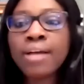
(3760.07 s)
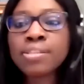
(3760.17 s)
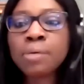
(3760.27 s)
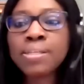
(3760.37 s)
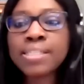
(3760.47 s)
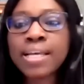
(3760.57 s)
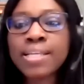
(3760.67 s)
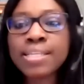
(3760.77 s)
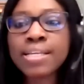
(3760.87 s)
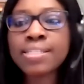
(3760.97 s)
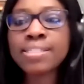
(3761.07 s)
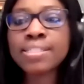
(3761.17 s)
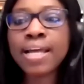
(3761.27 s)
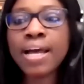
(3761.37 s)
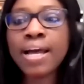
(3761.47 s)
Someone says,
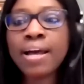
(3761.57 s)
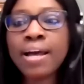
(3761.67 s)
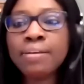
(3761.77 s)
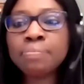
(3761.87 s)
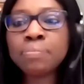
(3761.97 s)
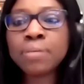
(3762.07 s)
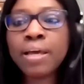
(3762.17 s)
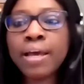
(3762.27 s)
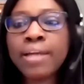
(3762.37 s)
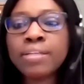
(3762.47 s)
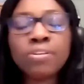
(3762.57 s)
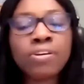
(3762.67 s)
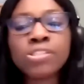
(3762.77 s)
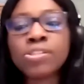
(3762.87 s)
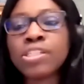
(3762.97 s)
is there any,
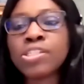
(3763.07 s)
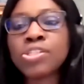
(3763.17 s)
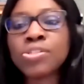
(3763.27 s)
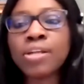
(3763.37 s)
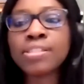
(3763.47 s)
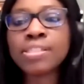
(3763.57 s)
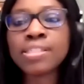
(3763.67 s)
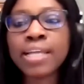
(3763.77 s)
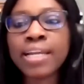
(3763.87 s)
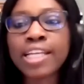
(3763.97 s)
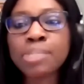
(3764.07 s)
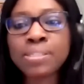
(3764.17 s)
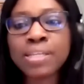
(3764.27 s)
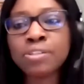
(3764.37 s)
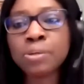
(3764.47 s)
okay, so this is an
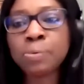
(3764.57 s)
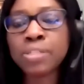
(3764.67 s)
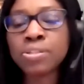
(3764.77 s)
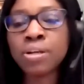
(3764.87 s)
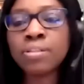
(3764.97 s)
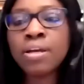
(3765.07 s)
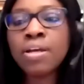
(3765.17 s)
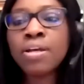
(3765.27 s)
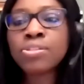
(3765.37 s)
express entry question.